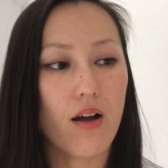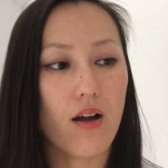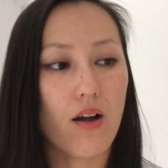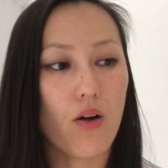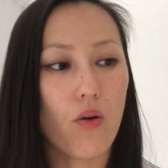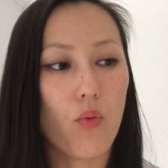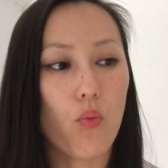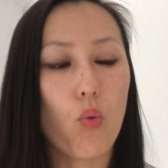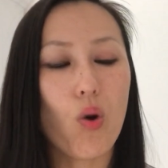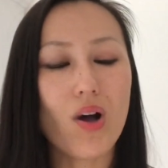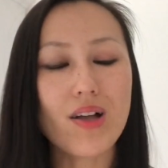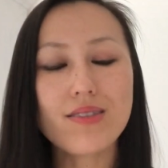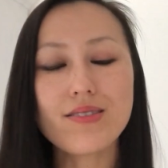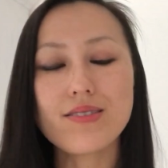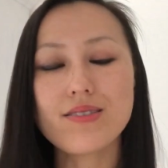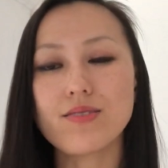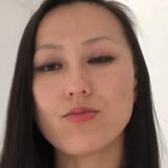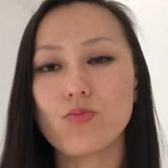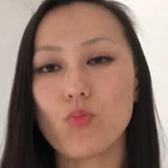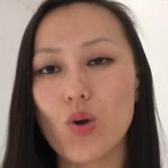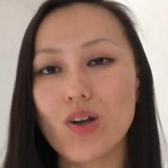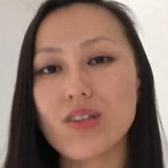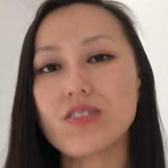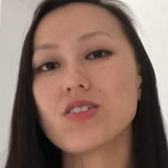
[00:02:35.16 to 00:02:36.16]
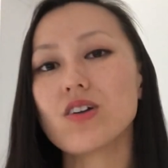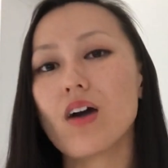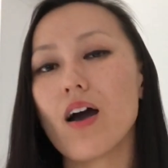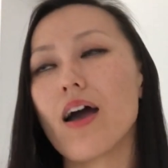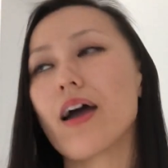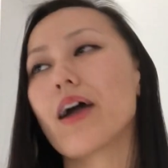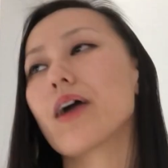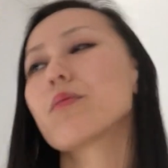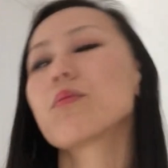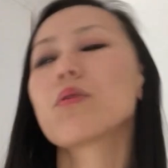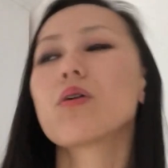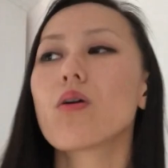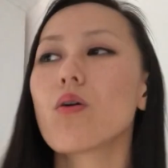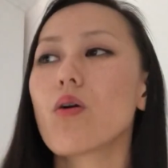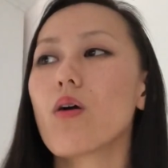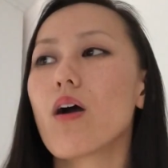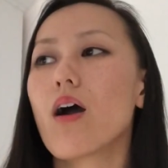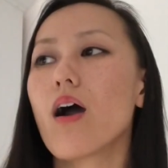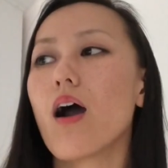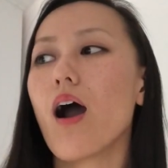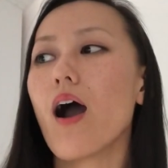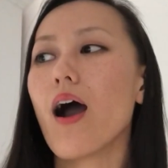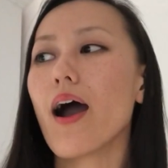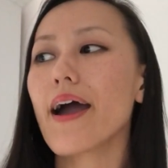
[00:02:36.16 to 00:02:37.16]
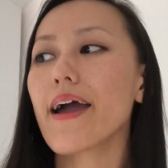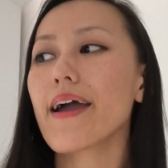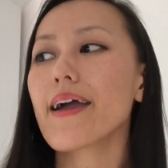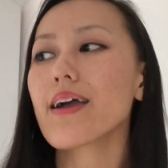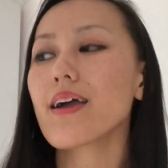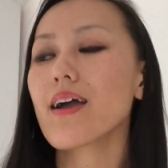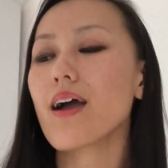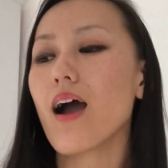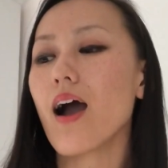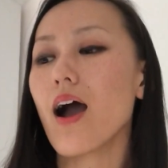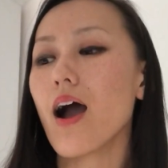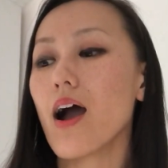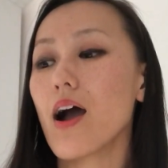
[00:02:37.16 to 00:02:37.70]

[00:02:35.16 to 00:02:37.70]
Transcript: one time I